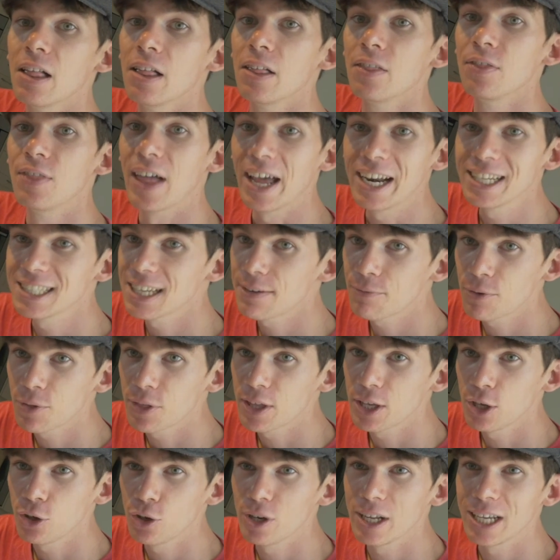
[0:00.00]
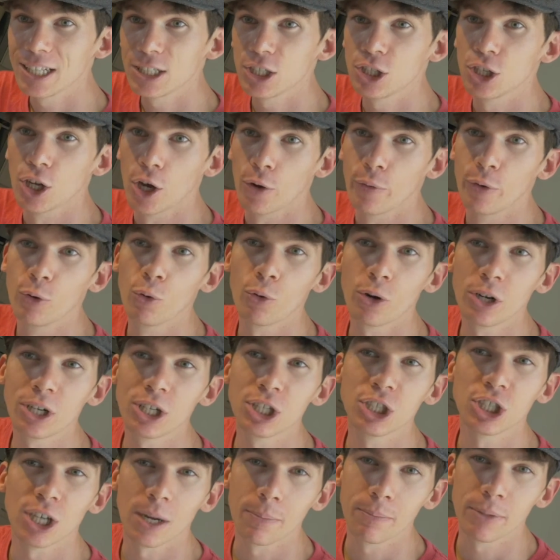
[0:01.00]
That is everything you need to know in order to
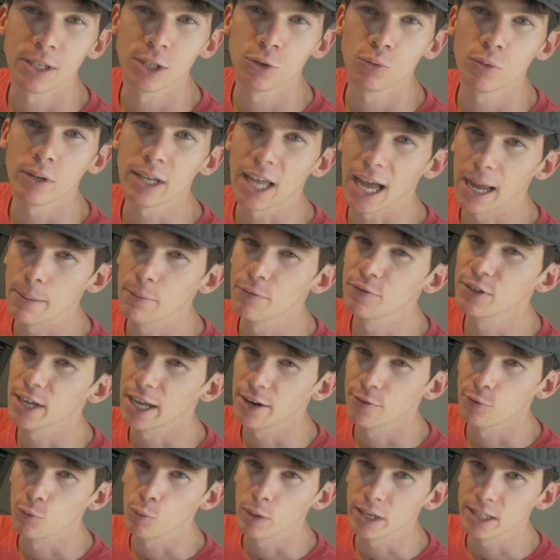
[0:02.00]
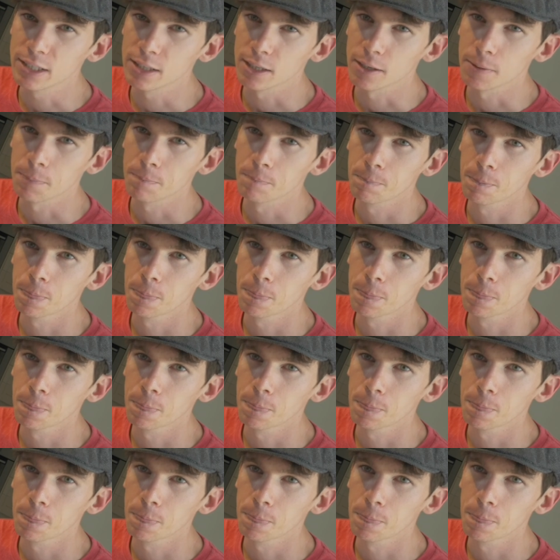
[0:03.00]
jump into a game of Dead of Winter.